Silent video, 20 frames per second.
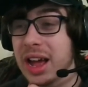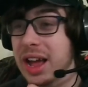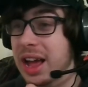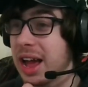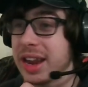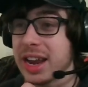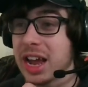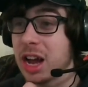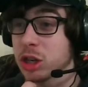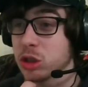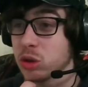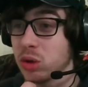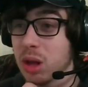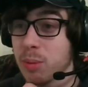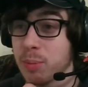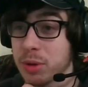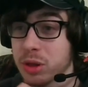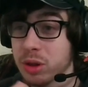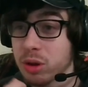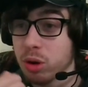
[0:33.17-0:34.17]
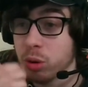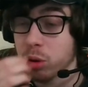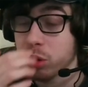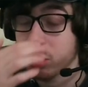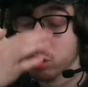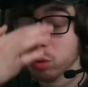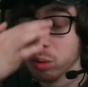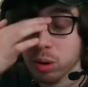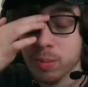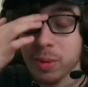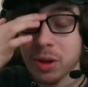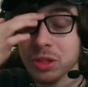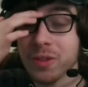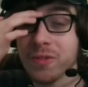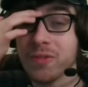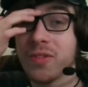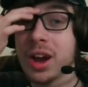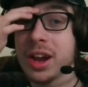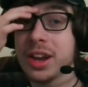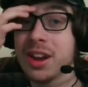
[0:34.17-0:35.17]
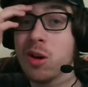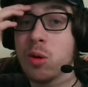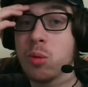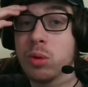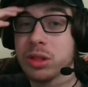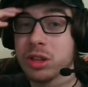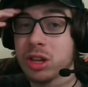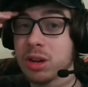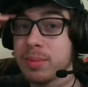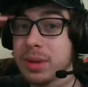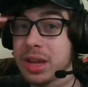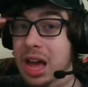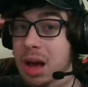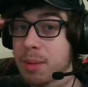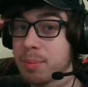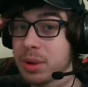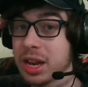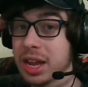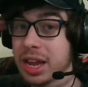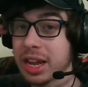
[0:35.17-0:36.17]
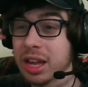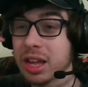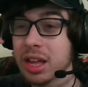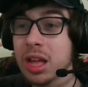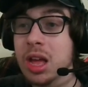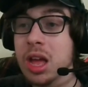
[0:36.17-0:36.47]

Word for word: an actual episode, so we're about to find out what's going to be happening.